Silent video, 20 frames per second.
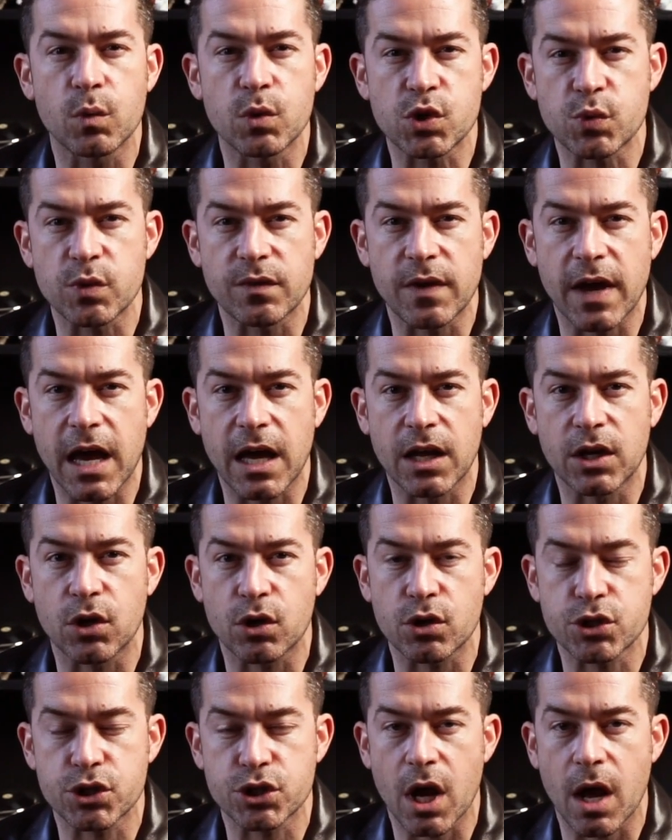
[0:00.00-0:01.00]
which we've had in
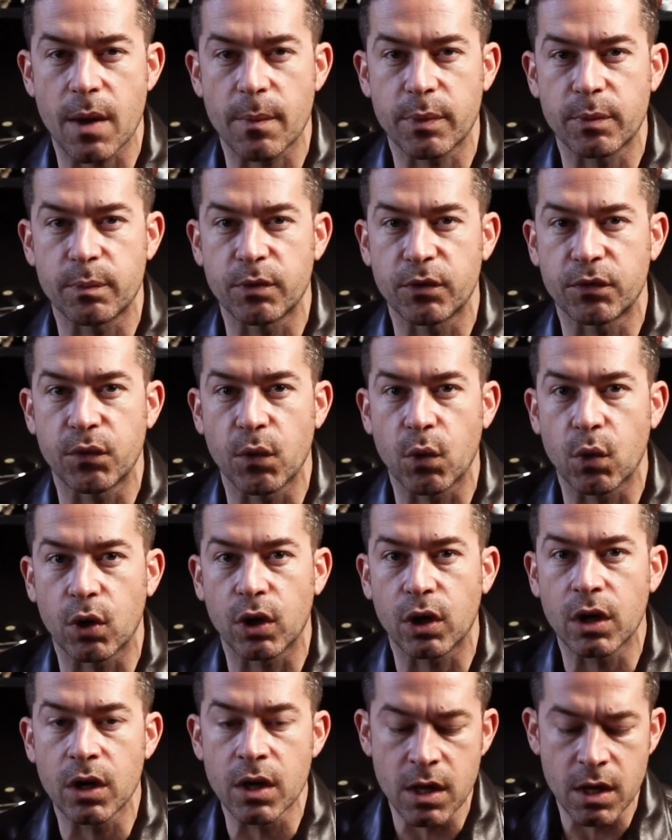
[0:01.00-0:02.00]
our shop
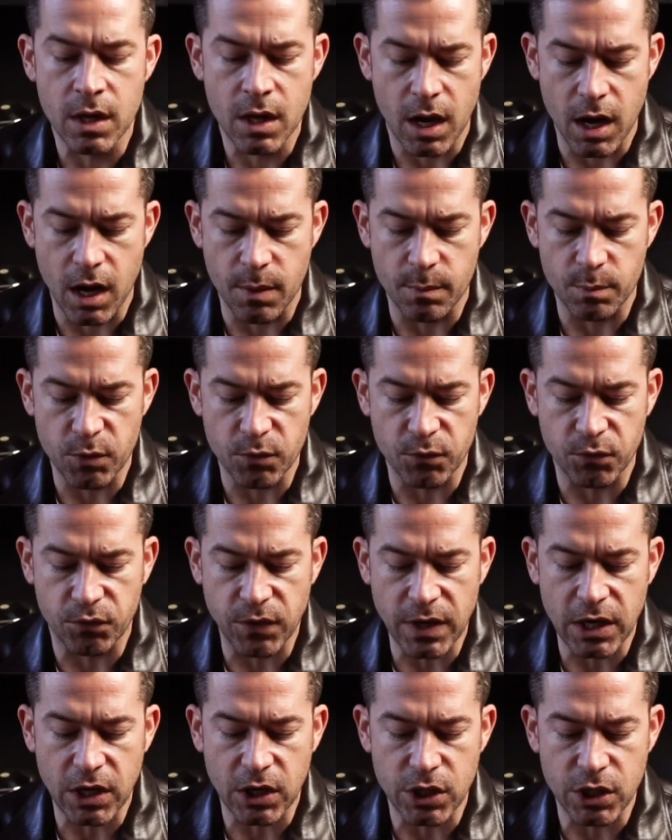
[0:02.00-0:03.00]
before.
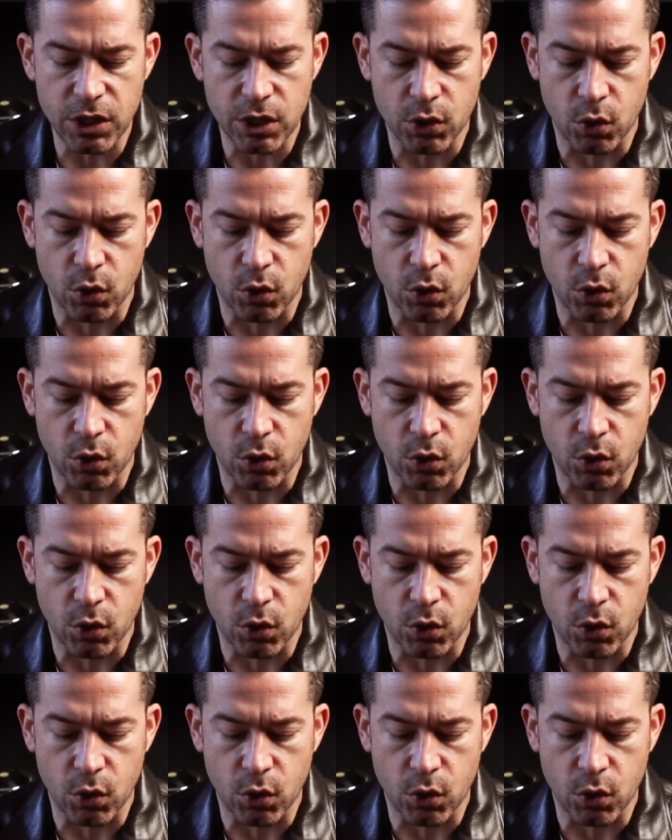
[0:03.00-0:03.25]
Very